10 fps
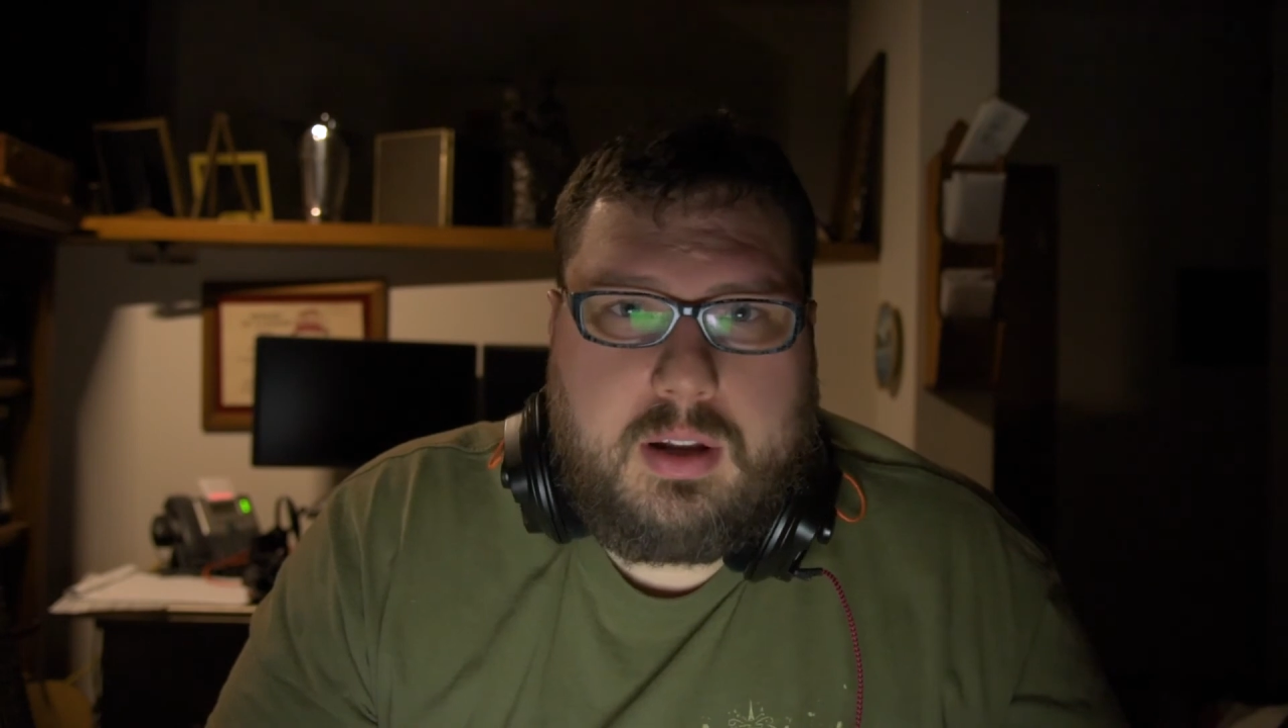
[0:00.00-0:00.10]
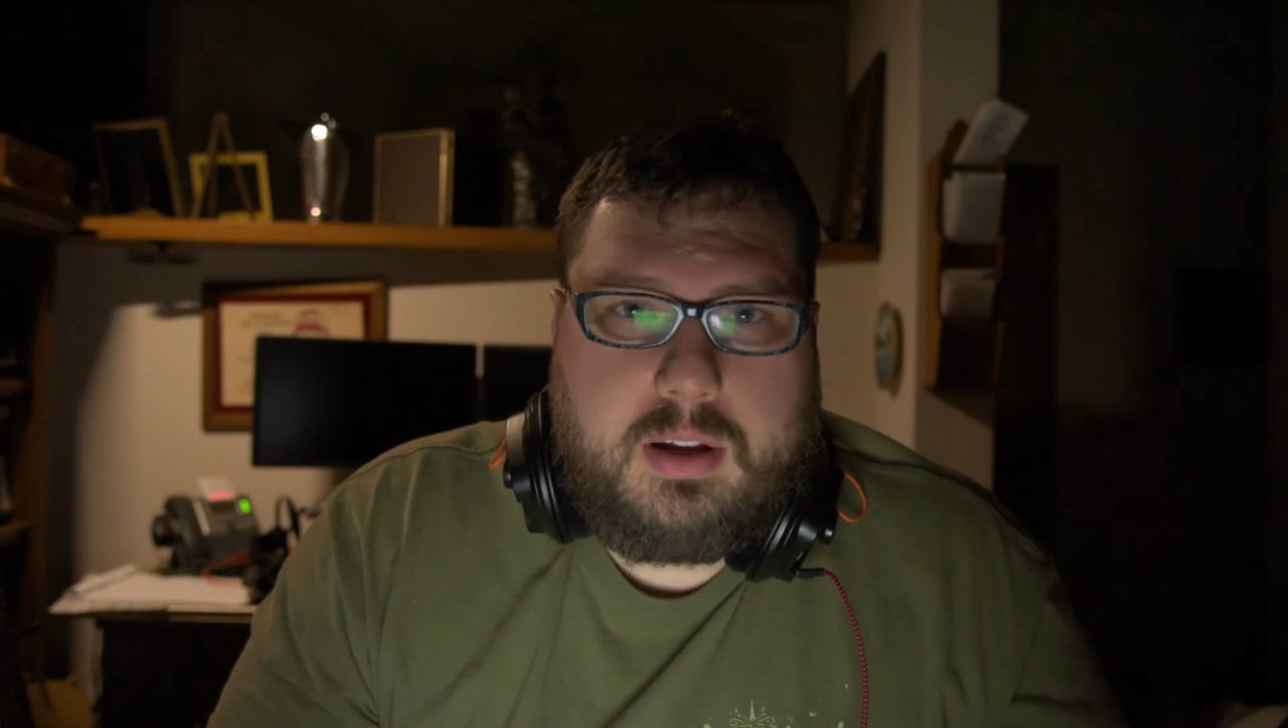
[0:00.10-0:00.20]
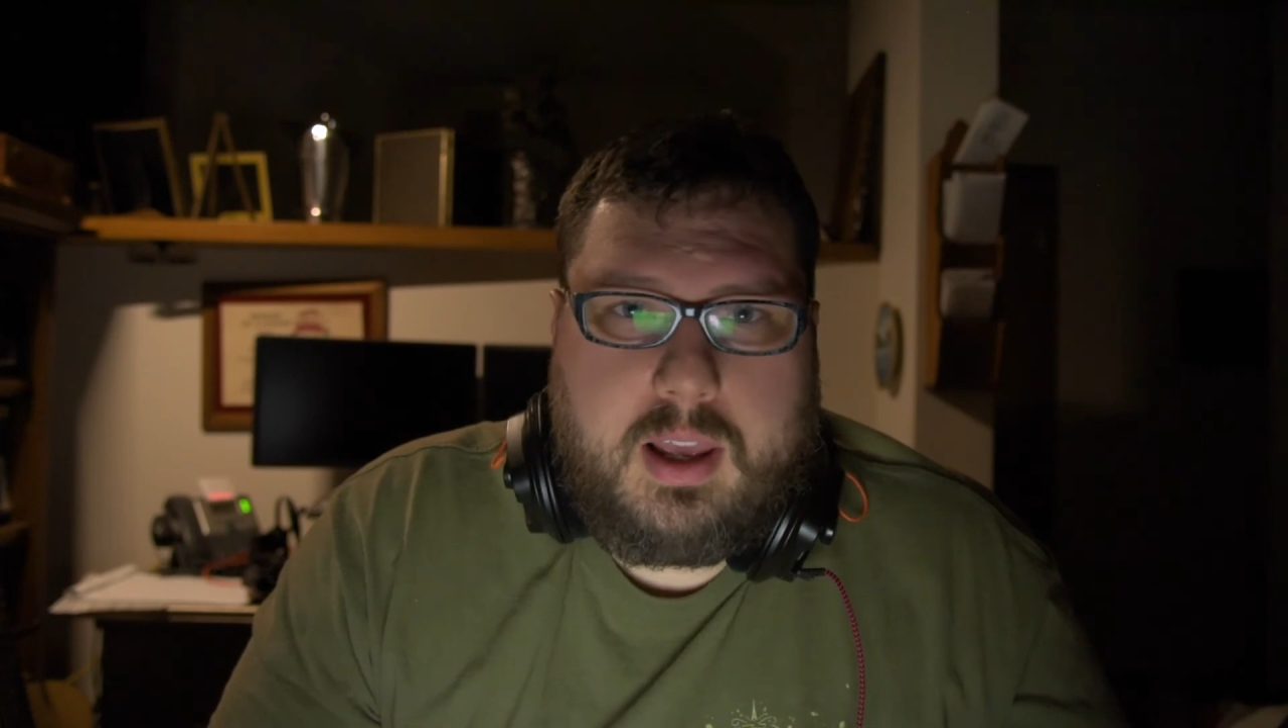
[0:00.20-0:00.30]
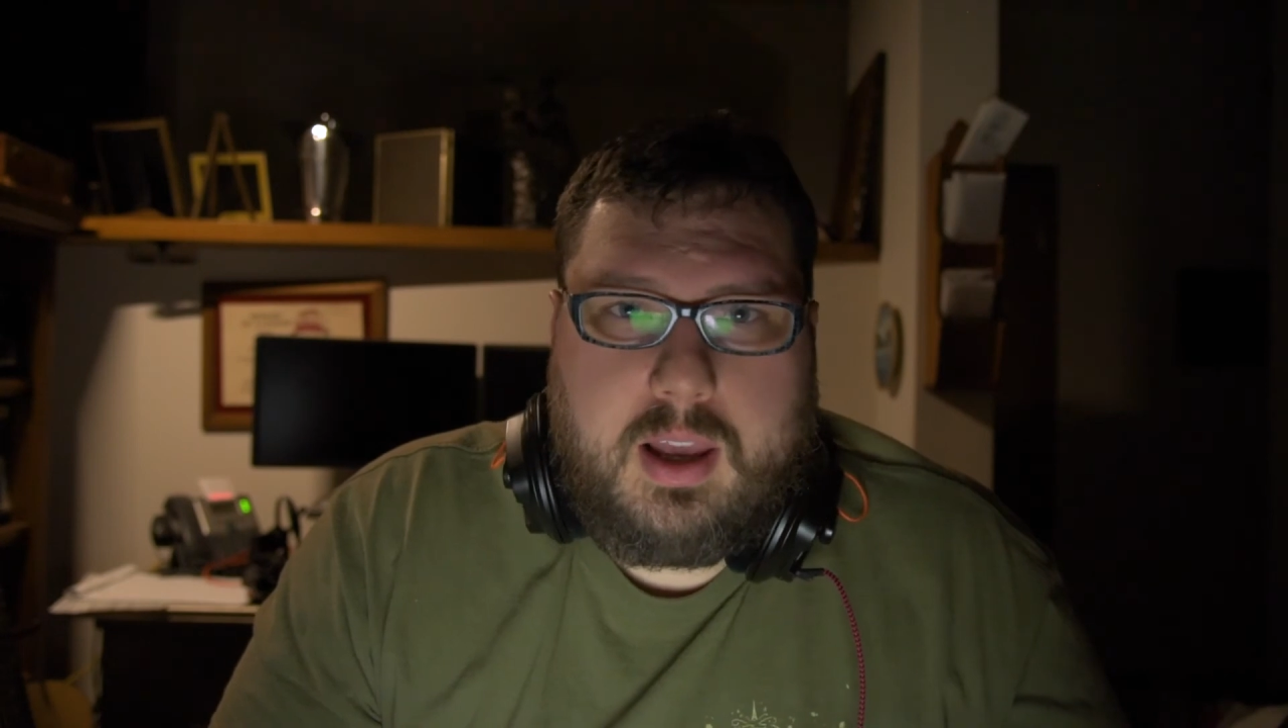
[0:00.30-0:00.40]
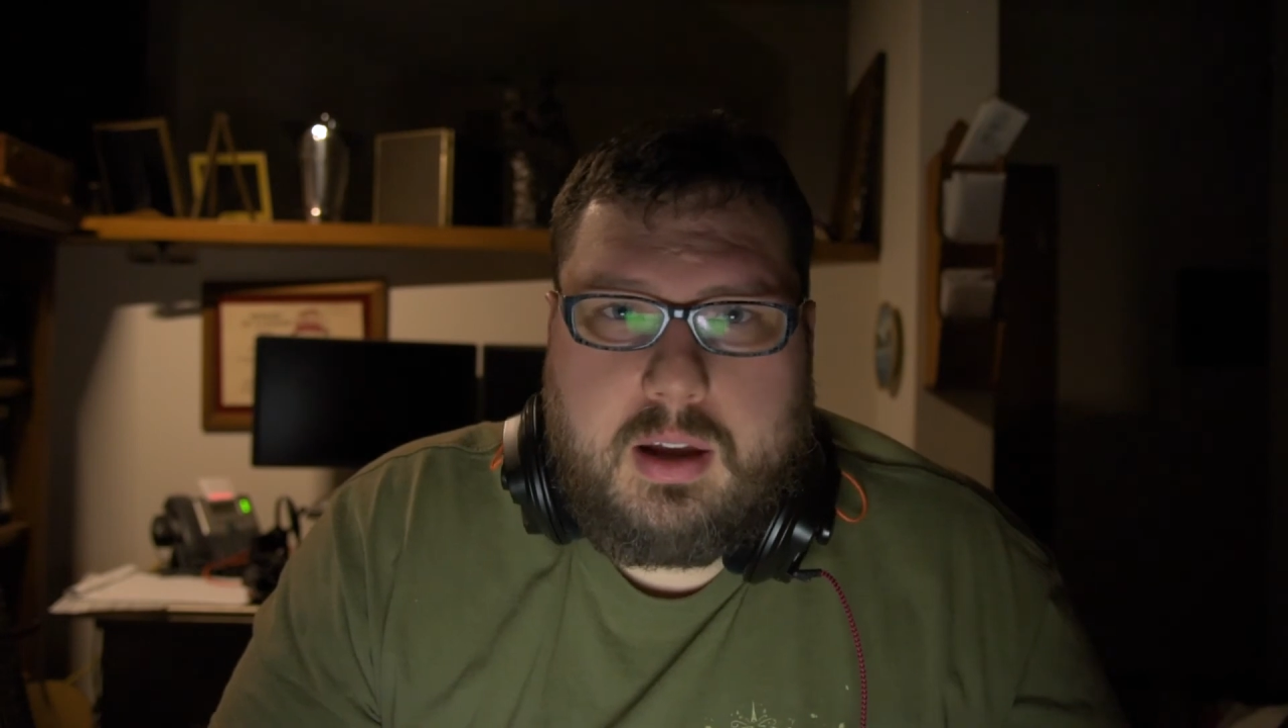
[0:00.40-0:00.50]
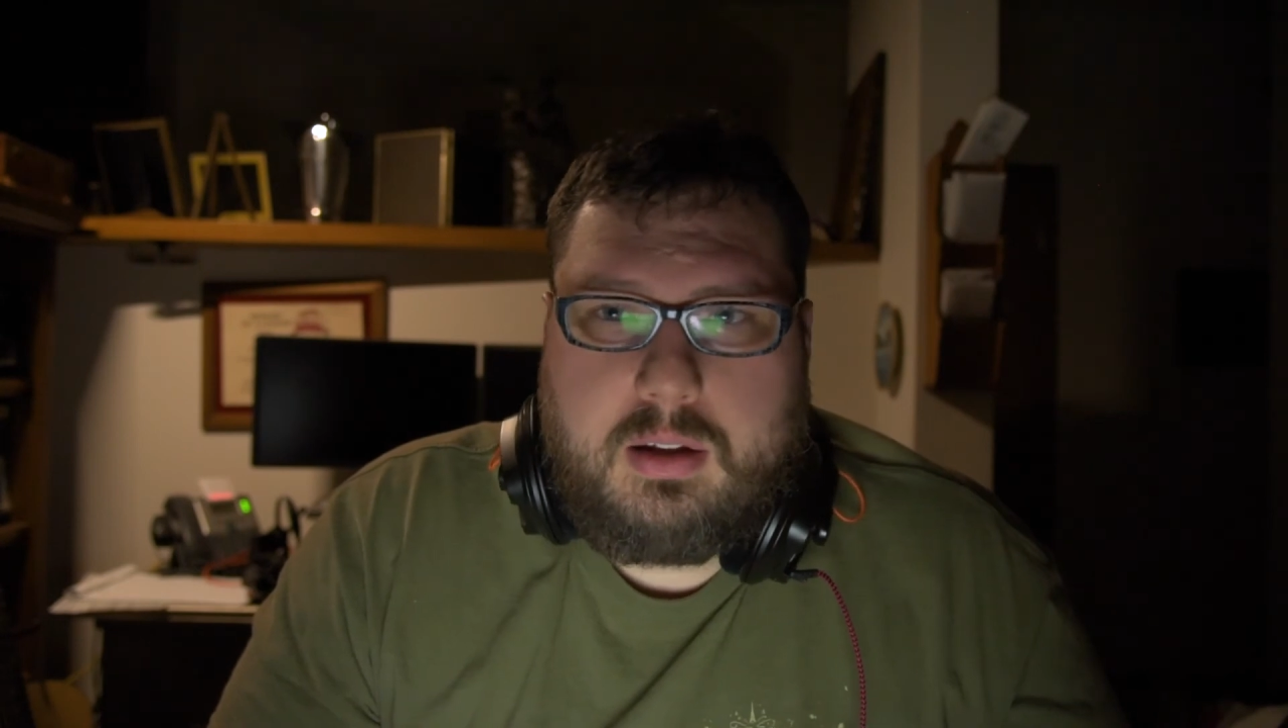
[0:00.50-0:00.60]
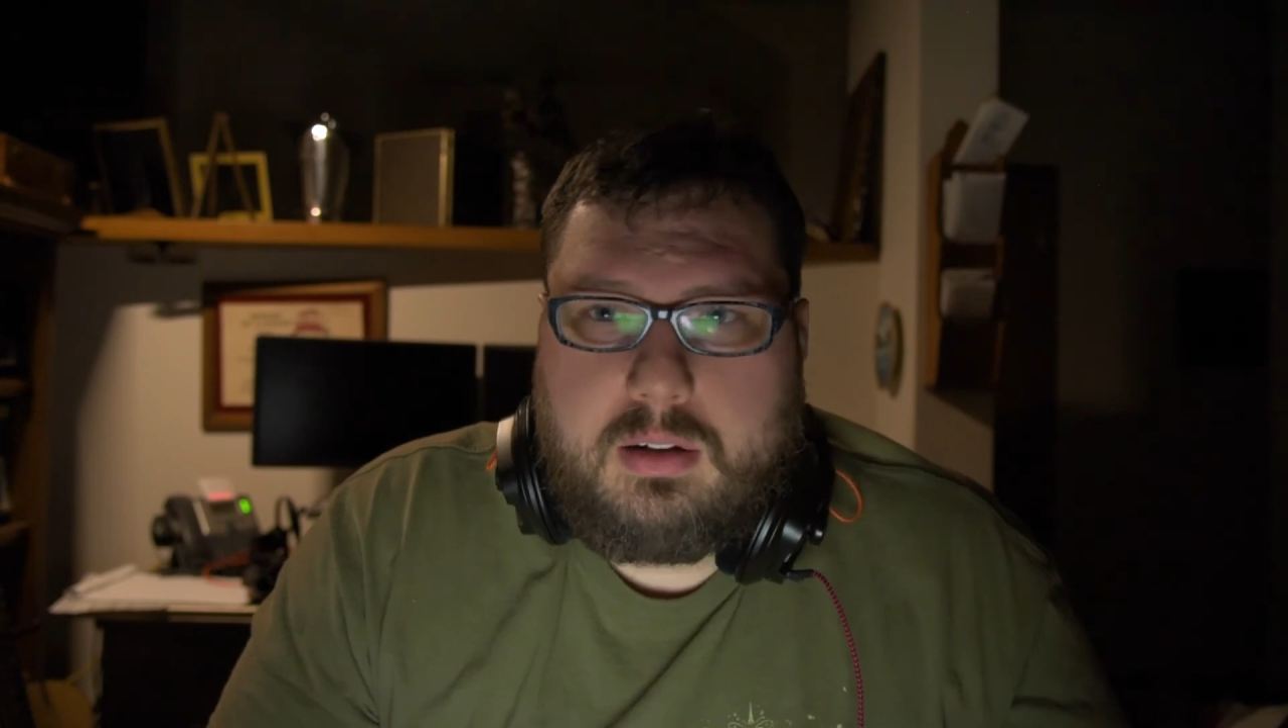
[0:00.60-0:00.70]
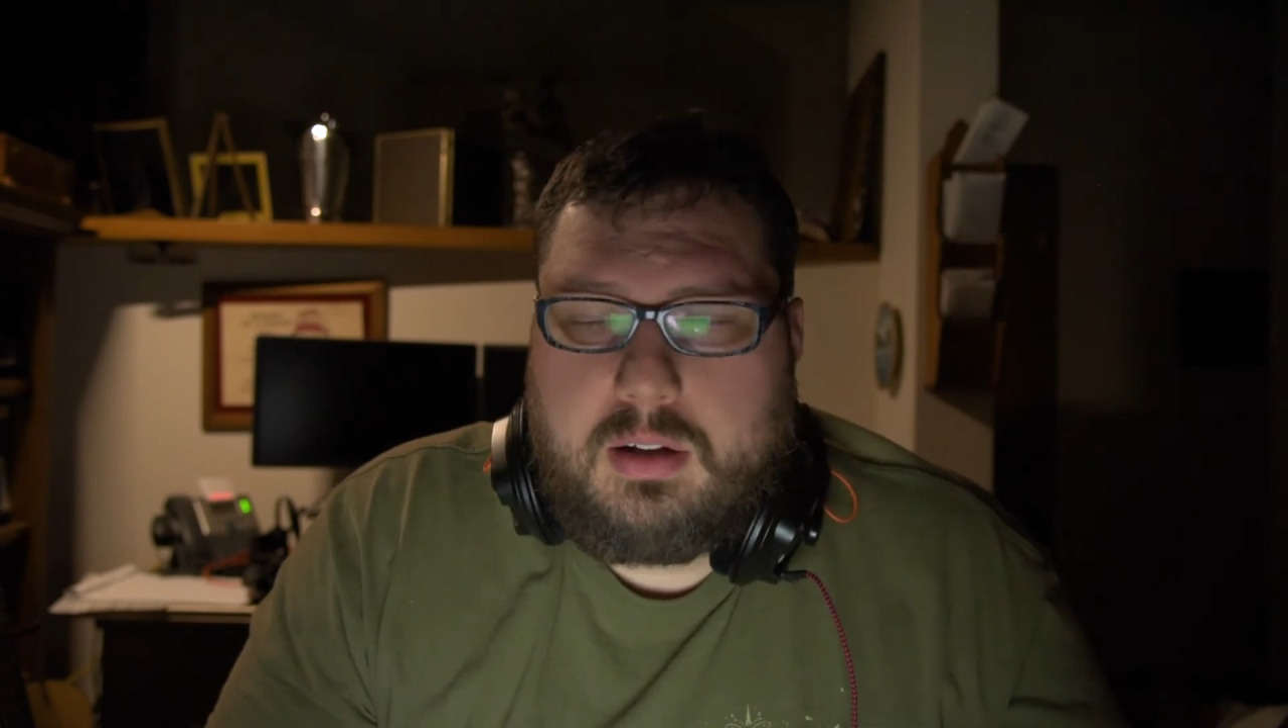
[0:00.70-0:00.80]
you can't?